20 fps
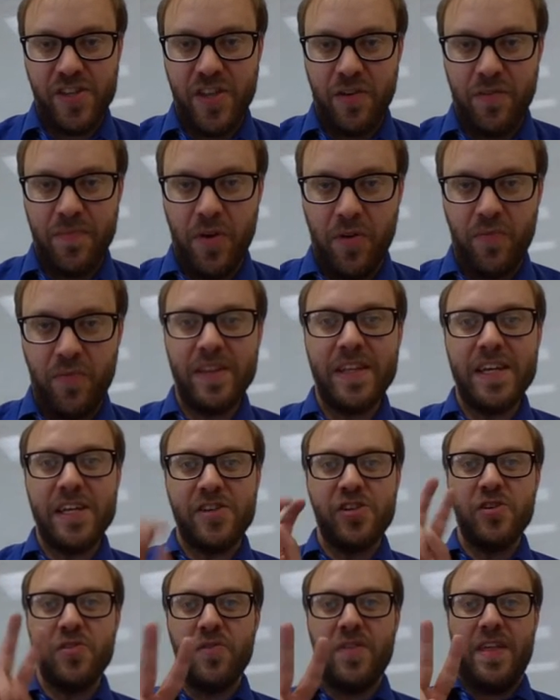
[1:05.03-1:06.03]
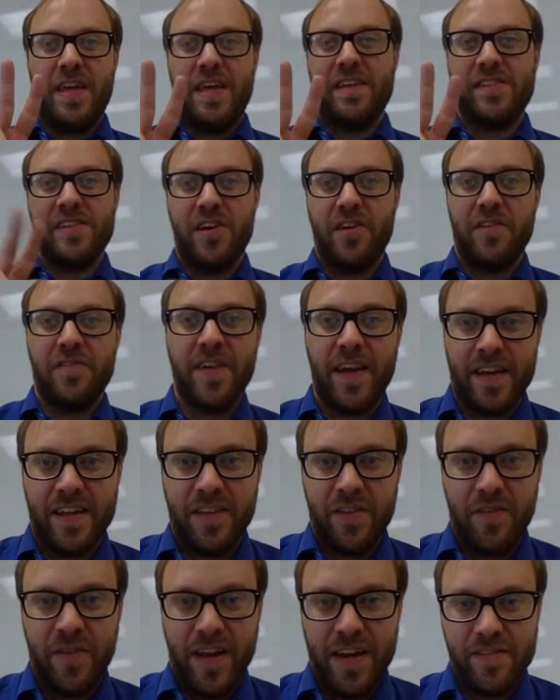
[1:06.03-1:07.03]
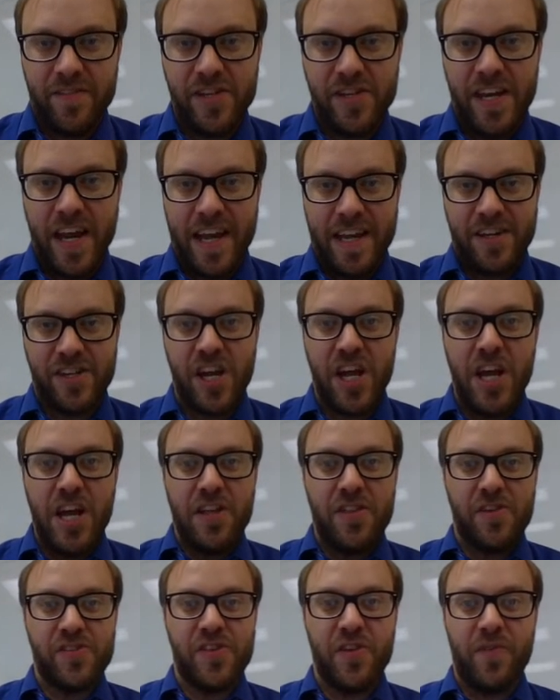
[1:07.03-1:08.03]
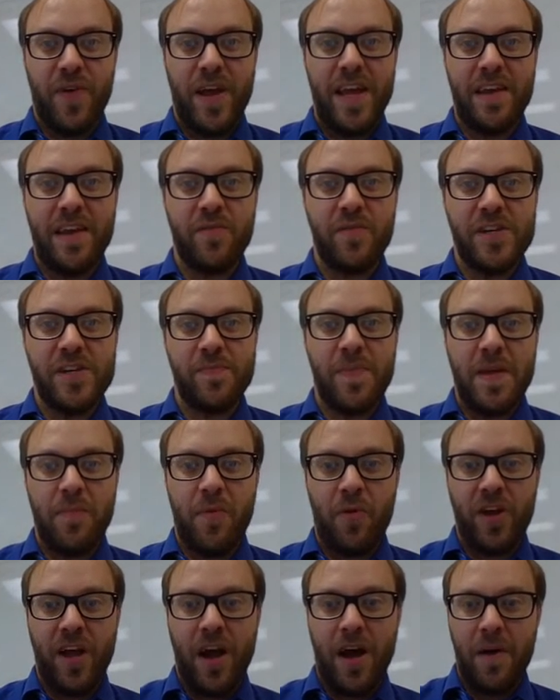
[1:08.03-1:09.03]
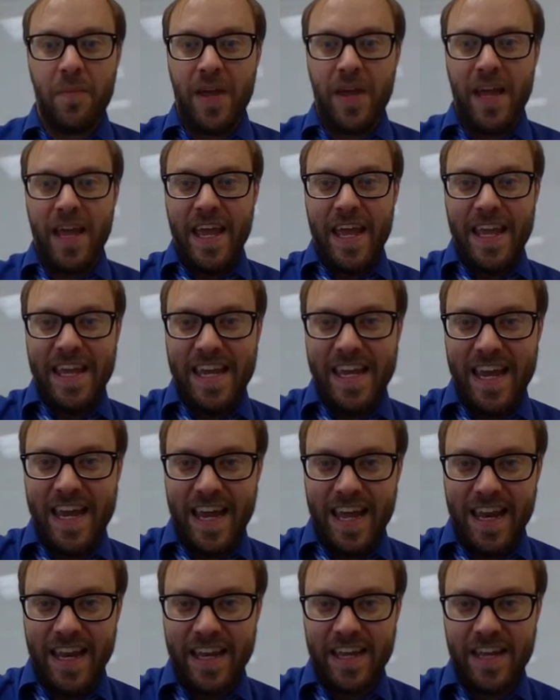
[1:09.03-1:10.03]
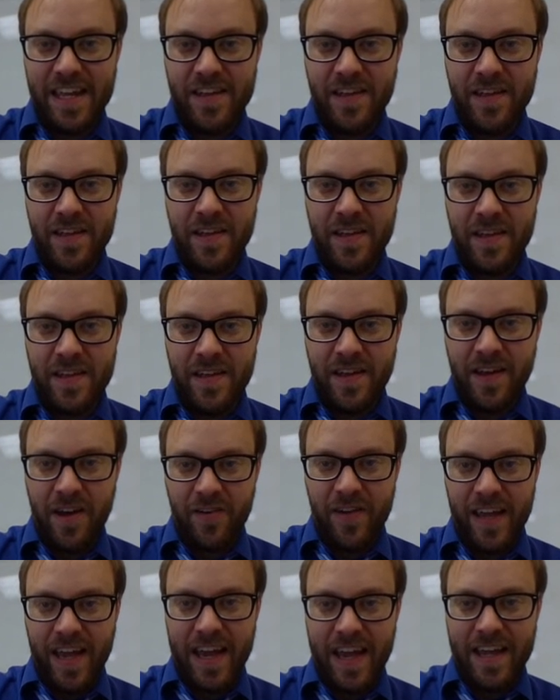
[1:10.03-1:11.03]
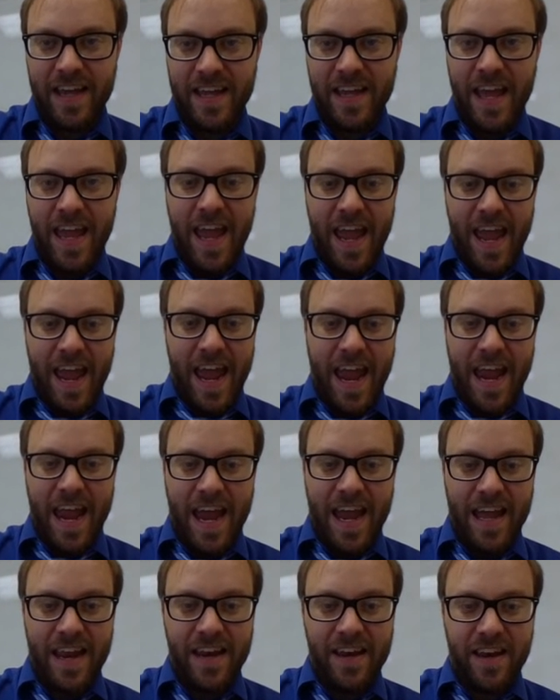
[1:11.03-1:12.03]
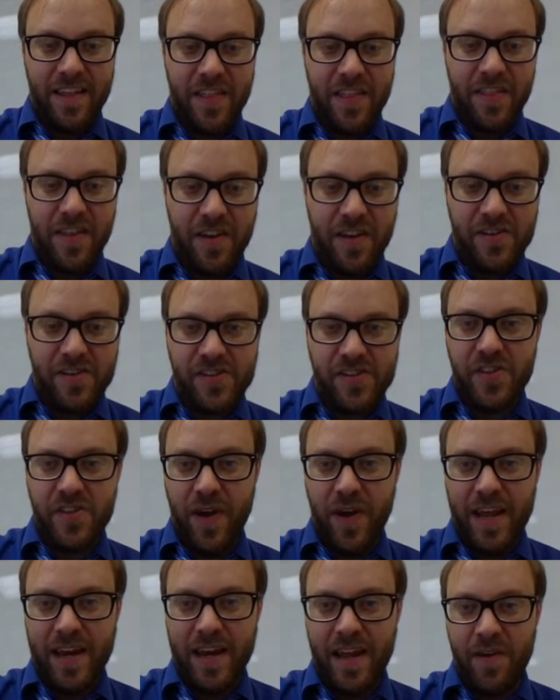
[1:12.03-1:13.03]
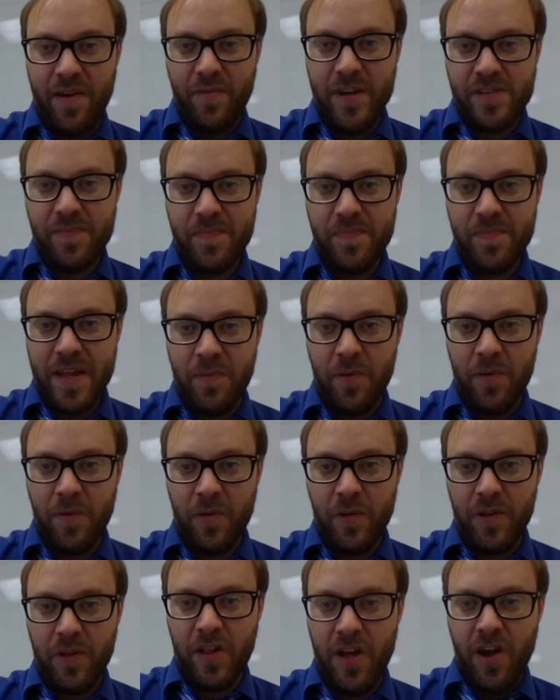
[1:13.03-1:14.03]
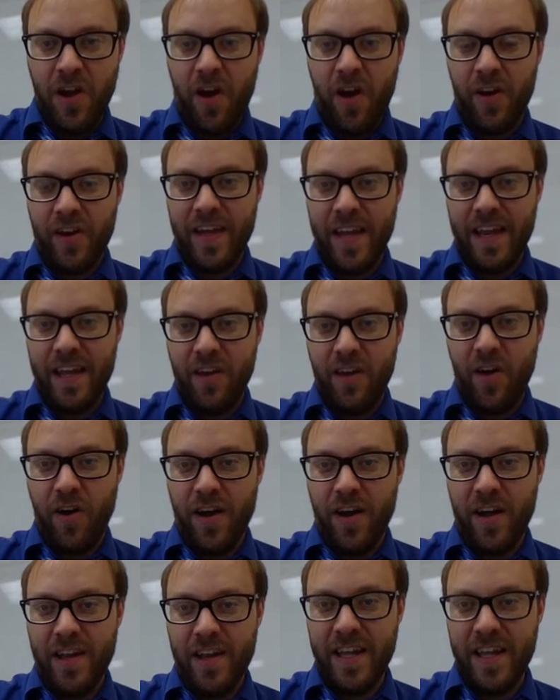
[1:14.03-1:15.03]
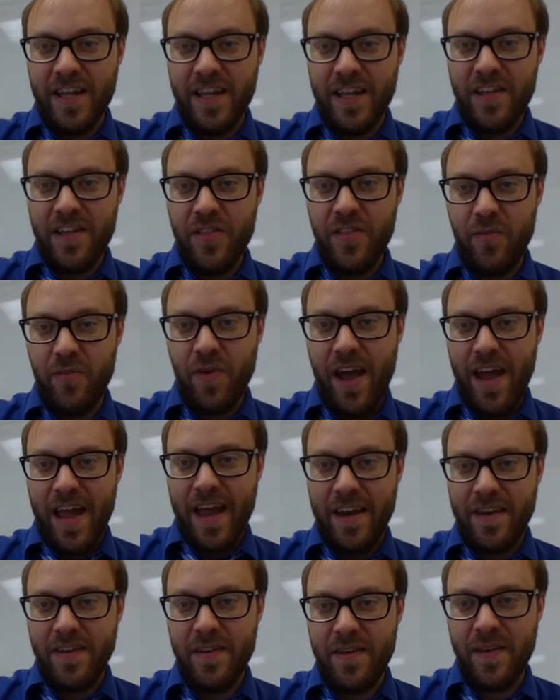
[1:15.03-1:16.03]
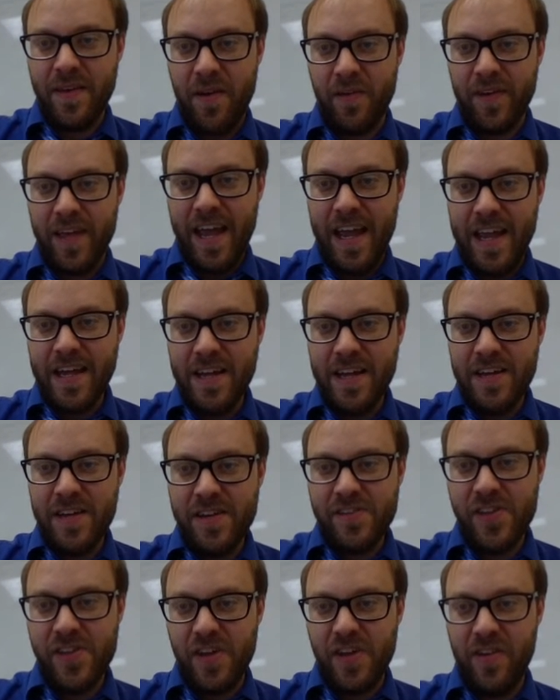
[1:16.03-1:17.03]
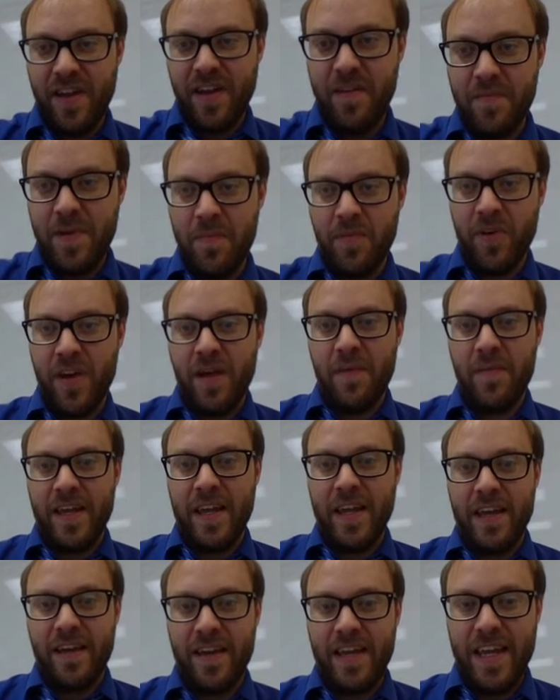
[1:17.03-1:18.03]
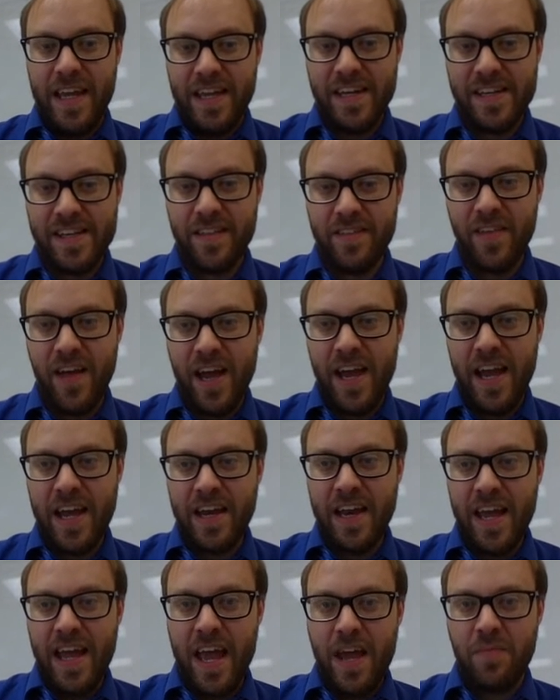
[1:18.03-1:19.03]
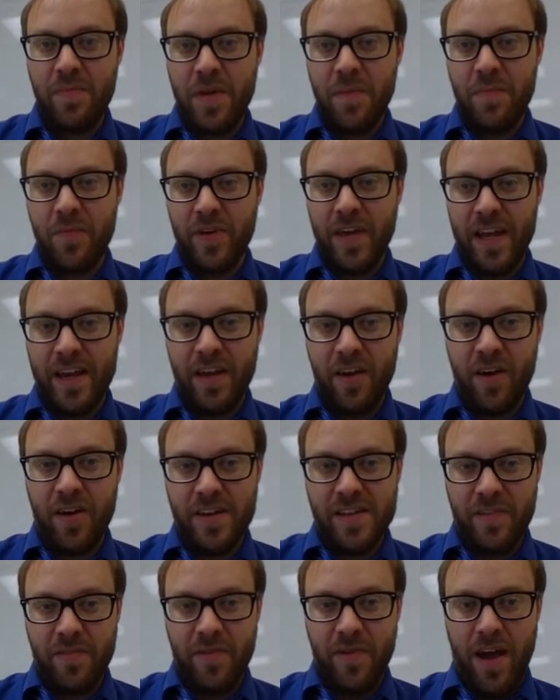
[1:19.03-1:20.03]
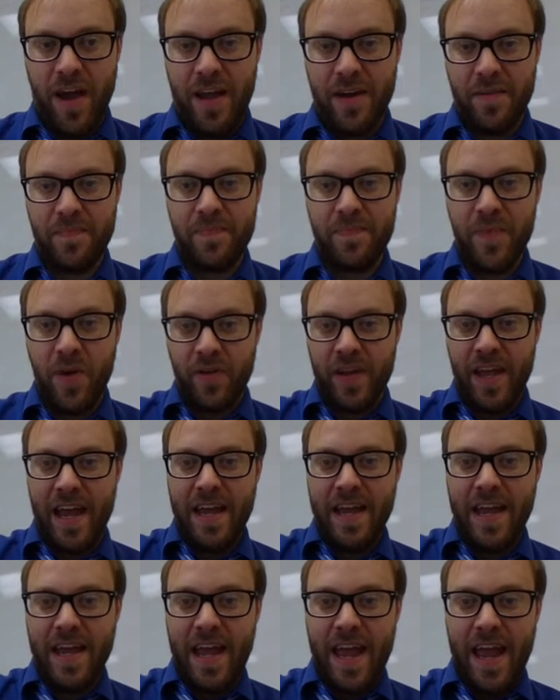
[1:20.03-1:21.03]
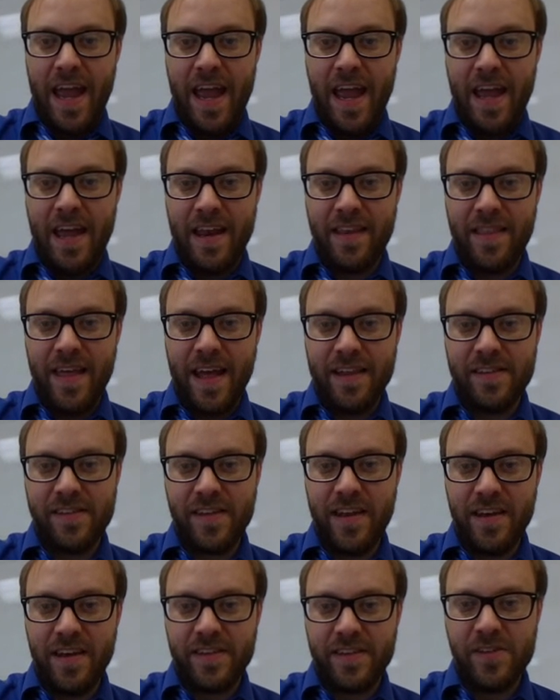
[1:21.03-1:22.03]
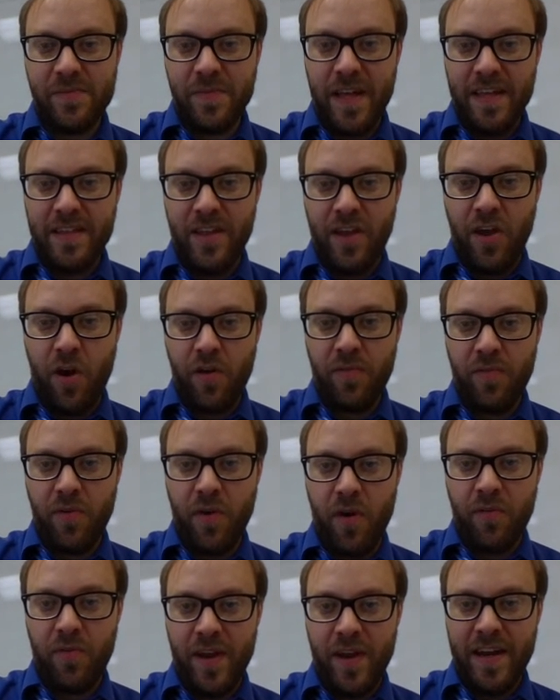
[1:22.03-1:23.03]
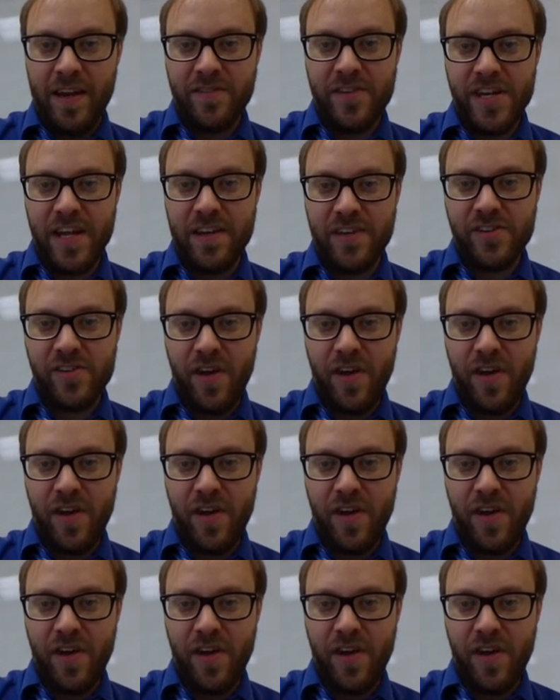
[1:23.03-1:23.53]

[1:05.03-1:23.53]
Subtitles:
There are really two things here affecting the rate of change. There's the rate at which people come in, okay, and there's the rate at which people are getting on the ride, okay? So you have people coming into the line and people getting onto the ride, okay? And that's going to explain the overall rate of change.